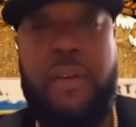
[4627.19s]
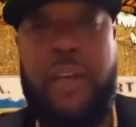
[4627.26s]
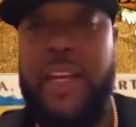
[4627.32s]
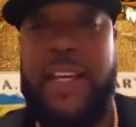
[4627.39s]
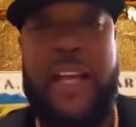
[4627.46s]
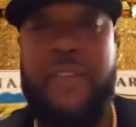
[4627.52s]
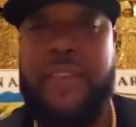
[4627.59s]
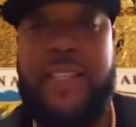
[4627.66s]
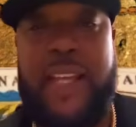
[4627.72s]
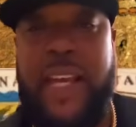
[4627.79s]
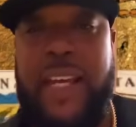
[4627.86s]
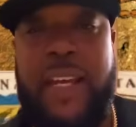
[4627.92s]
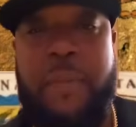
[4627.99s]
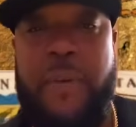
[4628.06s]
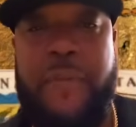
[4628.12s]
He never
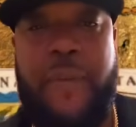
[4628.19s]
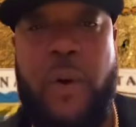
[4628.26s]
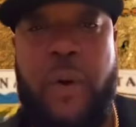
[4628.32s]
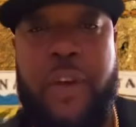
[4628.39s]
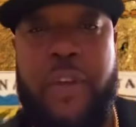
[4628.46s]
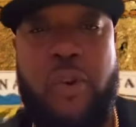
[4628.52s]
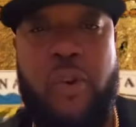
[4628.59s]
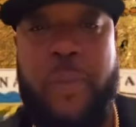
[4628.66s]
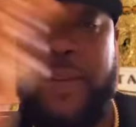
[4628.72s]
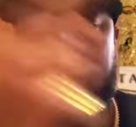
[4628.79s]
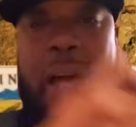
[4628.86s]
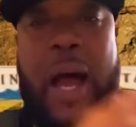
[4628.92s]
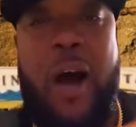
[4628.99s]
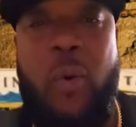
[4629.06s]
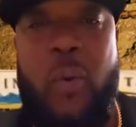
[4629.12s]
seen it before in Europe.
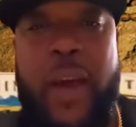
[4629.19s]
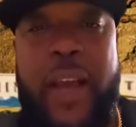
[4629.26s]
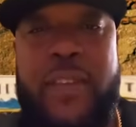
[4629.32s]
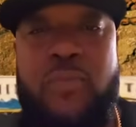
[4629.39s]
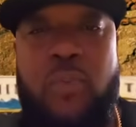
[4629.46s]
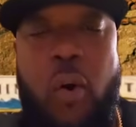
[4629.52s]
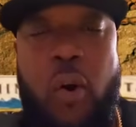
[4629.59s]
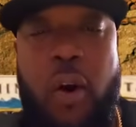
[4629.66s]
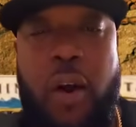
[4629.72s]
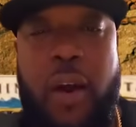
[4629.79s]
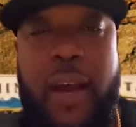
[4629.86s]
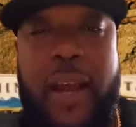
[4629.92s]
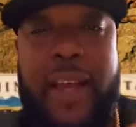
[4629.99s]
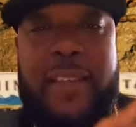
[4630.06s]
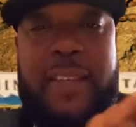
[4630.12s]
It's always war.